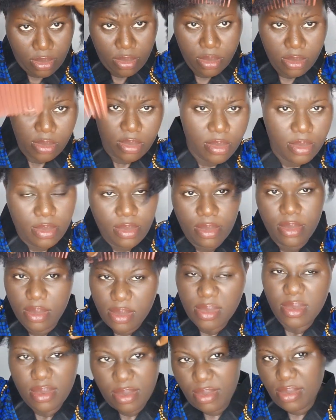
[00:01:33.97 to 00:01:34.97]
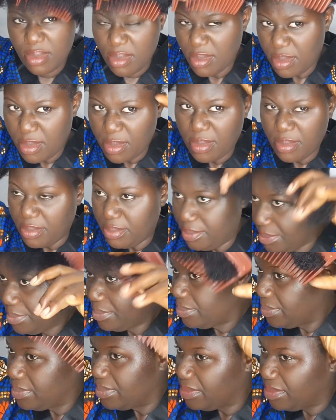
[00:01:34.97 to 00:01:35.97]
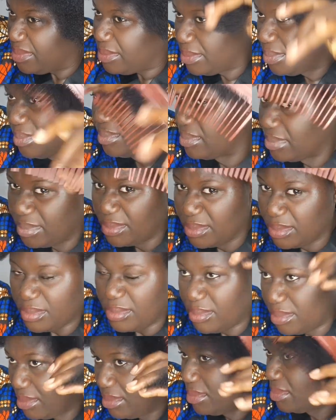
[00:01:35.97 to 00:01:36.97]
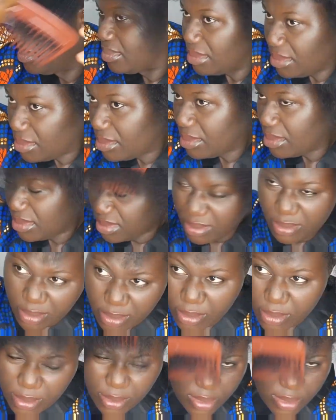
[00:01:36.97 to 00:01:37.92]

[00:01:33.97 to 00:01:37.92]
So here is me trying to close the lines I did